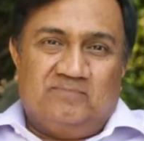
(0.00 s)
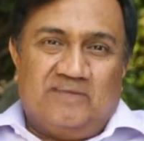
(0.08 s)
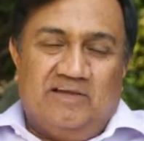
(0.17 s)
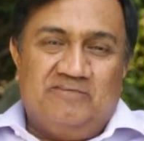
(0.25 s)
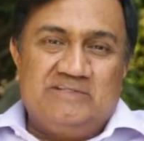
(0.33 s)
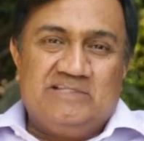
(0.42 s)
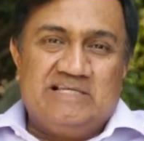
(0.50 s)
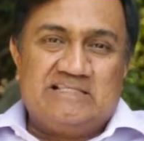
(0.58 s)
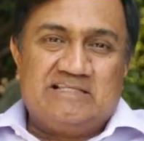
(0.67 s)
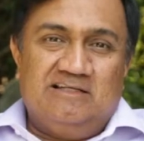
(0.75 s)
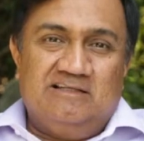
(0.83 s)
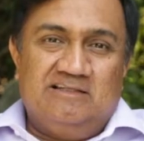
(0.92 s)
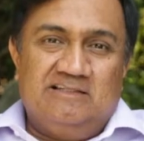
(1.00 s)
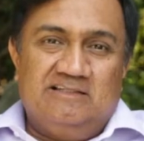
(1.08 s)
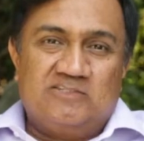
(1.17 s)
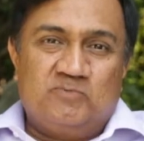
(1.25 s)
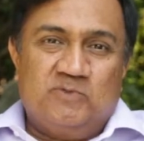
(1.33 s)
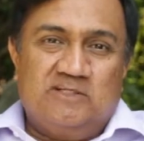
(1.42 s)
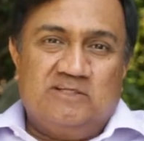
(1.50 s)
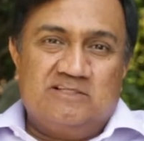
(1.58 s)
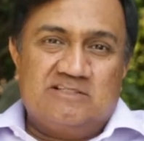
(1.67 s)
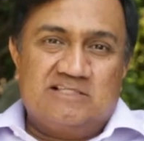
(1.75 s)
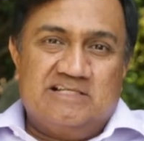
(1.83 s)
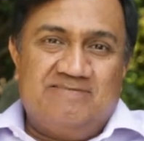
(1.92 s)
Everything is a learning
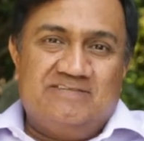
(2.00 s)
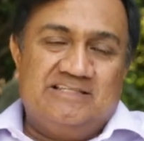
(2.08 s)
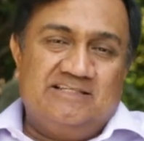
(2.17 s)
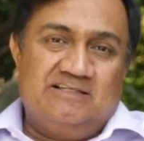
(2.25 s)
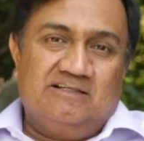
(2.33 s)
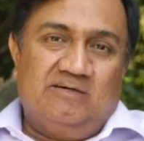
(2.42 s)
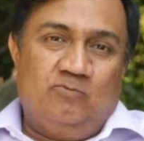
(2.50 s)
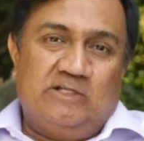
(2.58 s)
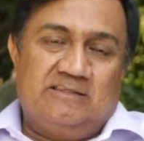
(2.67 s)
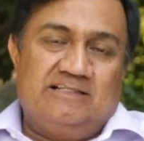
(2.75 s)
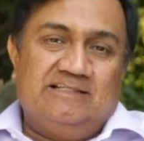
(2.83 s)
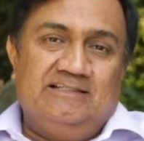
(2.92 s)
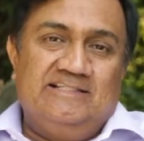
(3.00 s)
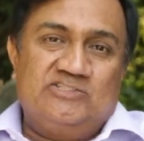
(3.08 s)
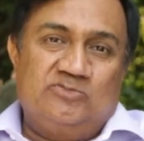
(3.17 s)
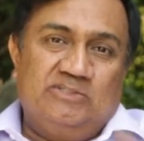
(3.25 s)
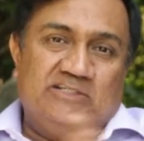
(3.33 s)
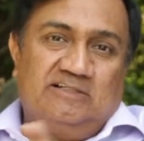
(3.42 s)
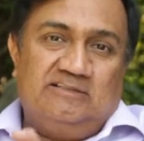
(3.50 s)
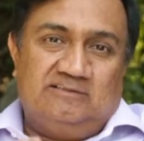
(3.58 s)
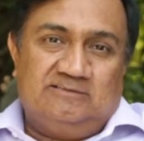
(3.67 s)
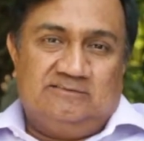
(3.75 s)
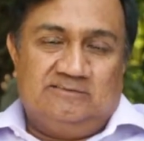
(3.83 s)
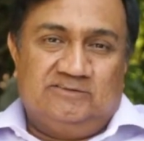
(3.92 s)
experience, and everything, one thing leads to the other.
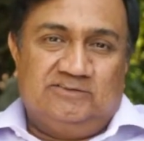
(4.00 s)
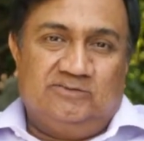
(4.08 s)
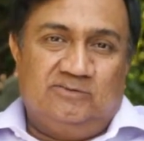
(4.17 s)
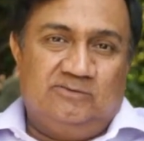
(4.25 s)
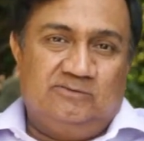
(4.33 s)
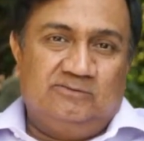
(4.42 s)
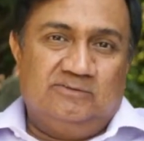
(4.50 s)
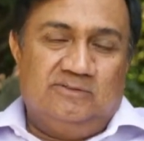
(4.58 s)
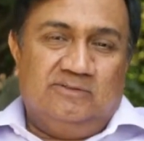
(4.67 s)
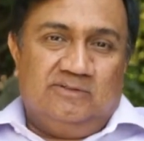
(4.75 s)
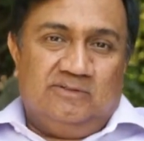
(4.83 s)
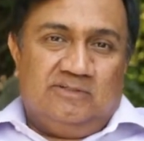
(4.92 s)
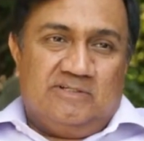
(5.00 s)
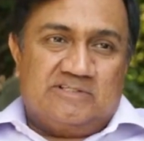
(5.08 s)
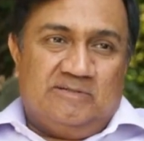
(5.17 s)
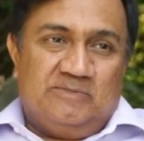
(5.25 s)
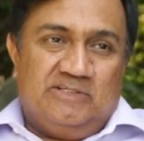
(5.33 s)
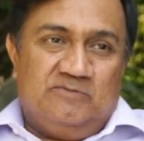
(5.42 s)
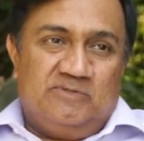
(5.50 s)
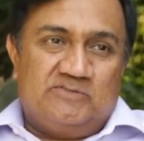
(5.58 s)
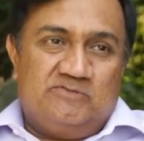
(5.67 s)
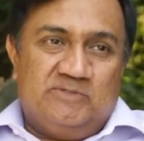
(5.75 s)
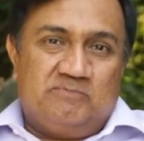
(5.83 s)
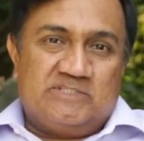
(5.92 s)
So something which
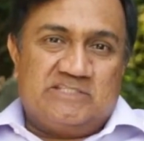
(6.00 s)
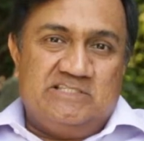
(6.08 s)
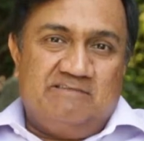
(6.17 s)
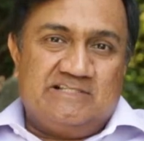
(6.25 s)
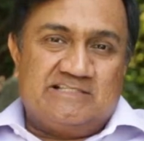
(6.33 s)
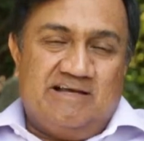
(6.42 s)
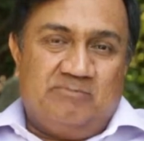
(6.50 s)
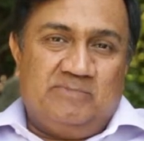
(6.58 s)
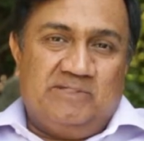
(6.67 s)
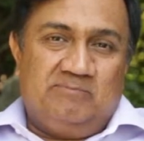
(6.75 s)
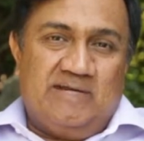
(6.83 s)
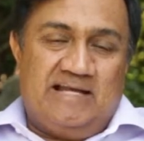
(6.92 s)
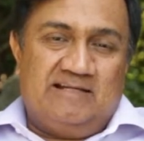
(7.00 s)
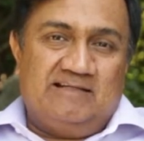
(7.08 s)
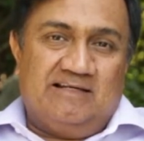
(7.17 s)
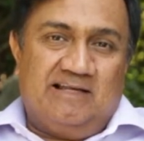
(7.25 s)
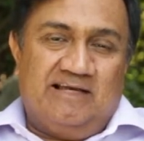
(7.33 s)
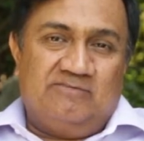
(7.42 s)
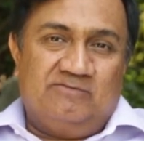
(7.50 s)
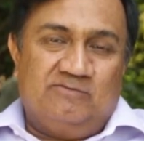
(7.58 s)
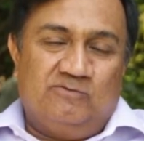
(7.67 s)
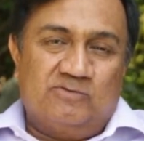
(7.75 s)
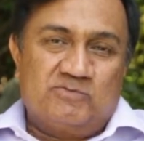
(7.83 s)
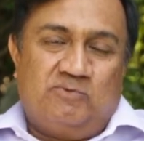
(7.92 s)
we perceive as happening bad in our life
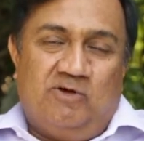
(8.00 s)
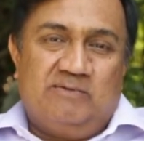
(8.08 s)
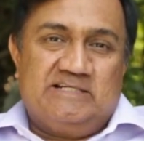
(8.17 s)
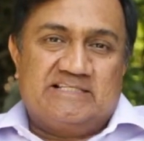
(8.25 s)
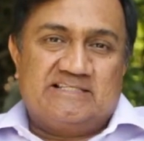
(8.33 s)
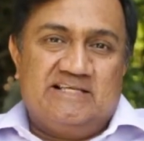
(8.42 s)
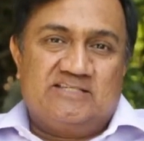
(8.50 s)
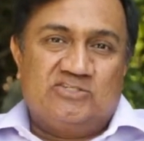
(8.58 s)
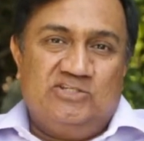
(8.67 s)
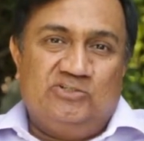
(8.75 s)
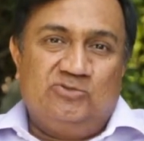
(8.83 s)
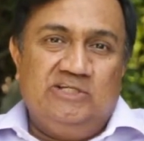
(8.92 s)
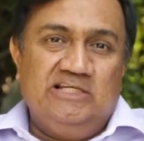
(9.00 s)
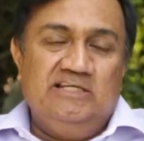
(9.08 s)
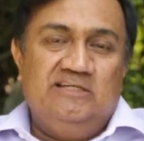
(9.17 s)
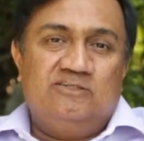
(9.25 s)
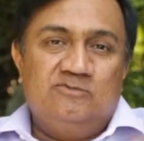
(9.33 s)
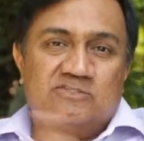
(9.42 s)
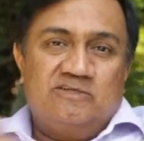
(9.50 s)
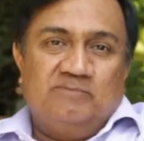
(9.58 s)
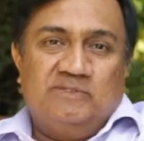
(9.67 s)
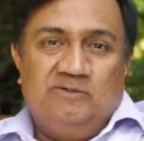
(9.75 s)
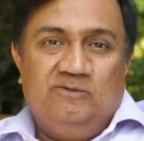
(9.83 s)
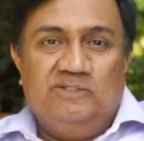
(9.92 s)
was probably a necessity to lead to
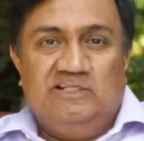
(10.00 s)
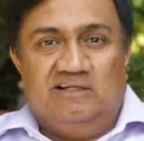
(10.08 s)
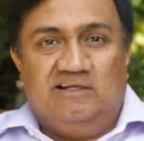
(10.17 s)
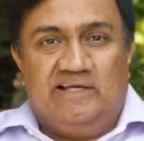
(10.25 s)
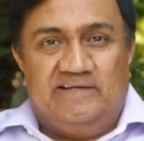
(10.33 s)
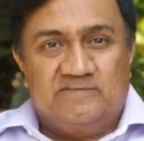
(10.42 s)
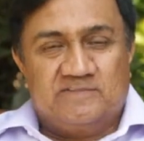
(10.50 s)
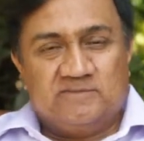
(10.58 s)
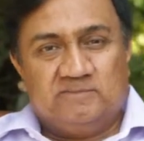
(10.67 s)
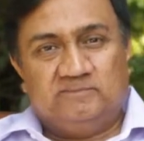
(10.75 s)
something good in our lives.